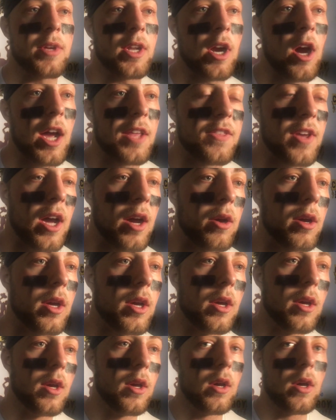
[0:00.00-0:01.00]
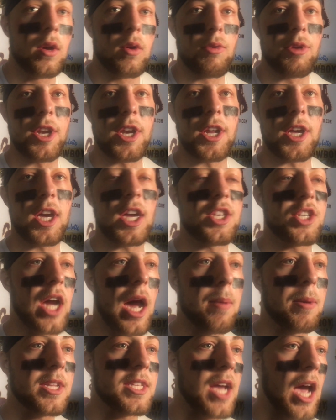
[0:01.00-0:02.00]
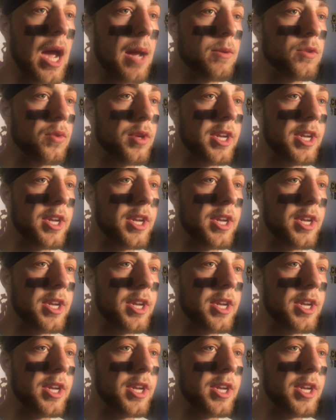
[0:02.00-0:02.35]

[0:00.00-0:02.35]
You know, I thought we did a good job at times.